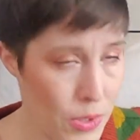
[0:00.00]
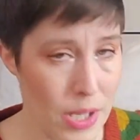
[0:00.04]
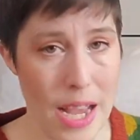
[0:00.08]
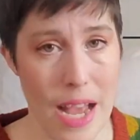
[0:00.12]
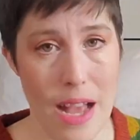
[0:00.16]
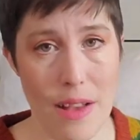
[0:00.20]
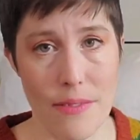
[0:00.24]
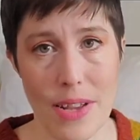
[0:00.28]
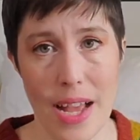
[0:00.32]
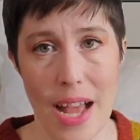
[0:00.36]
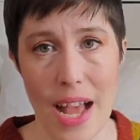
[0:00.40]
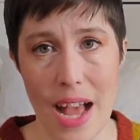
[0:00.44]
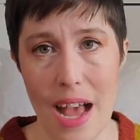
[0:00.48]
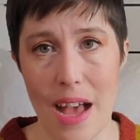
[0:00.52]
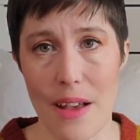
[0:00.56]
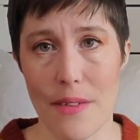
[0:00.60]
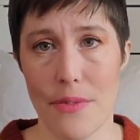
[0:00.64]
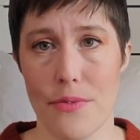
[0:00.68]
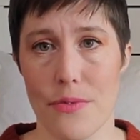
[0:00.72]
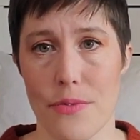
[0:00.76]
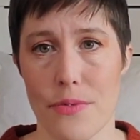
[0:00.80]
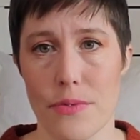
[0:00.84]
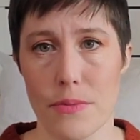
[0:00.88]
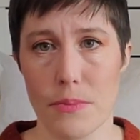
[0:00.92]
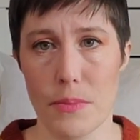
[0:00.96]
have
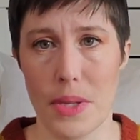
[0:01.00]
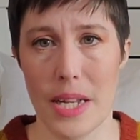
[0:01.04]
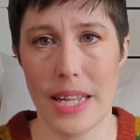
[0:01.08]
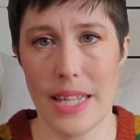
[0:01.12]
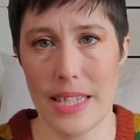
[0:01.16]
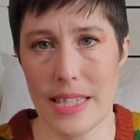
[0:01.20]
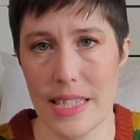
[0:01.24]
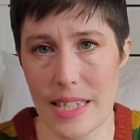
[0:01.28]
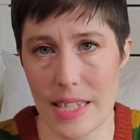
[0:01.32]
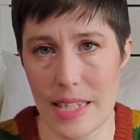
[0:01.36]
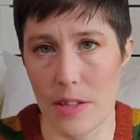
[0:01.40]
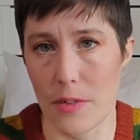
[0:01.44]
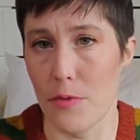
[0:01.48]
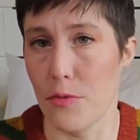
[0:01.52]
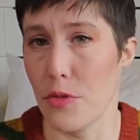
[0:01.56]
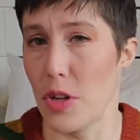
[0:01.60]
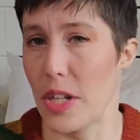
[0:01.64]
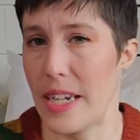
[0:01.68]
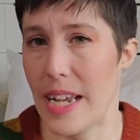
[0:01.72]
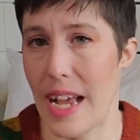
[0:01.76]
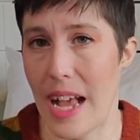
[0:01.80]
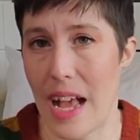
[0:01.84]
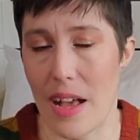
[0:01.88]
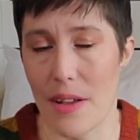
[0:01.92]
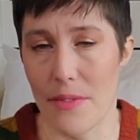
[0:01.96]
half, let's say the front
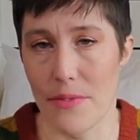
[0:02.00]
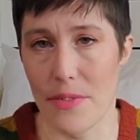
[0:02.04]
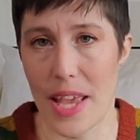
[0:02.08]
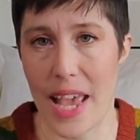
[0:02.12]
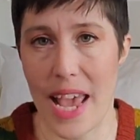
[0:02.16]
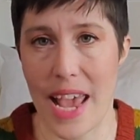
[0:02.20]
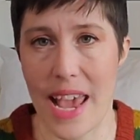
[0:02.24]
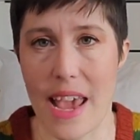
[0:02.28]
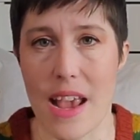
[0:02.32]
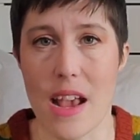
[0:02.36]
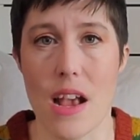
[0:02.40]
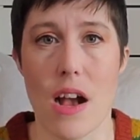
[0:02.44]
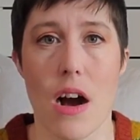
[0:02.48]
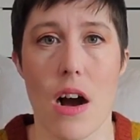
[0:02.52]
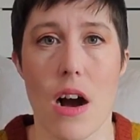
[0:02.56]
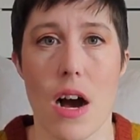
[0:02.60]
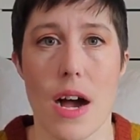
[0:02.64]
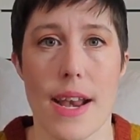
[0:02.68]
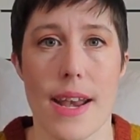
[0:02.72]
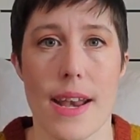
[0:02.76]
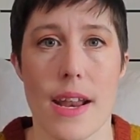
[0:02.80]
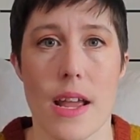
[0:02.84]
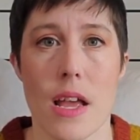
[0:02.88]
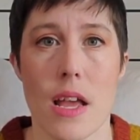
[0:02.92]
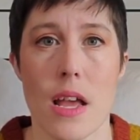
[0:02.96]
half hanging
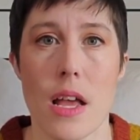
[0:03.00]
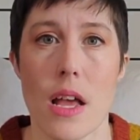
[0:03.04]
on